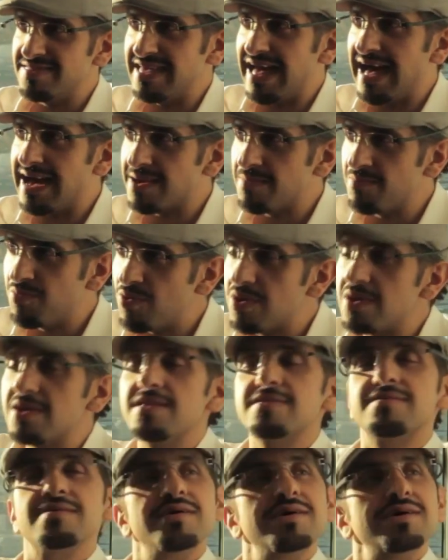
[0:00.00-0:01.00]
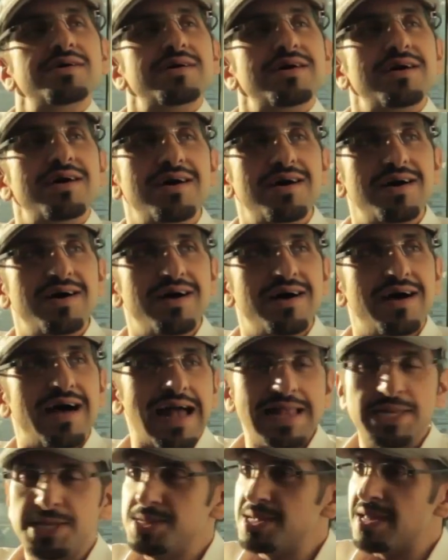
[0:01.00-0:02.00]
in the Arab world,
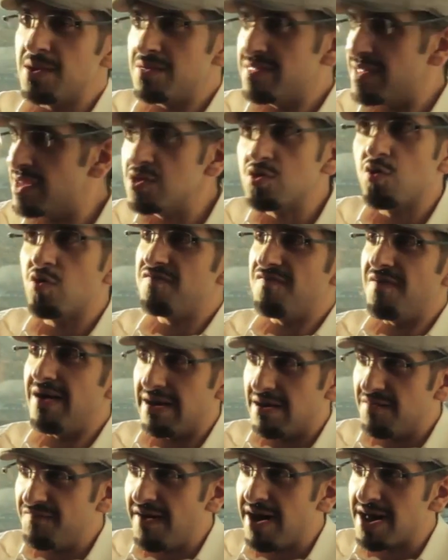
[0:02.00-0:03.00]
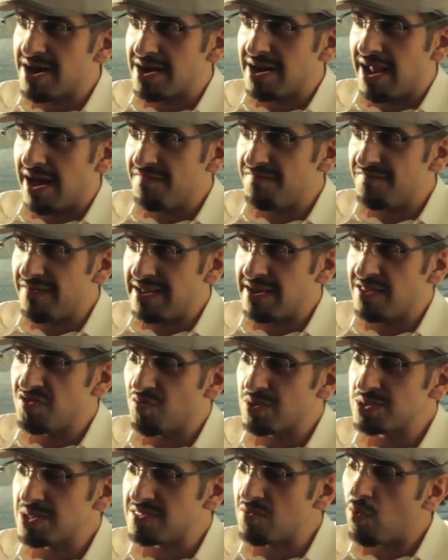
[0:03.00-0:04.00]
Al Jazeera didn't go far enough, and
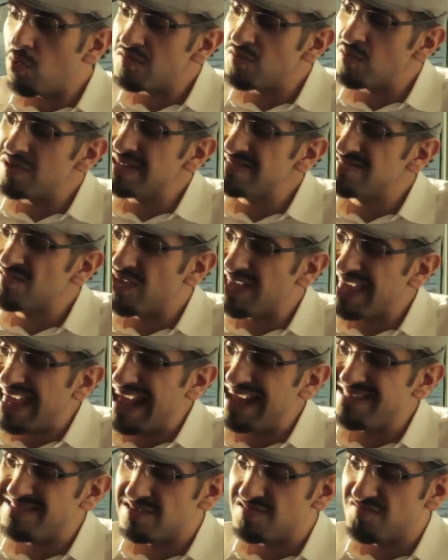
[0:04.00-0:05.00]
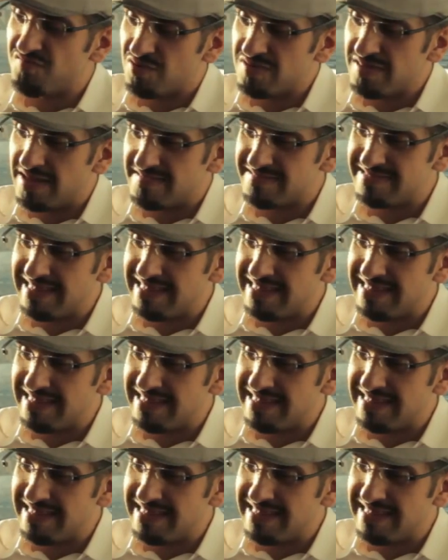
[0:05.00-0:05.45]
it always catered for the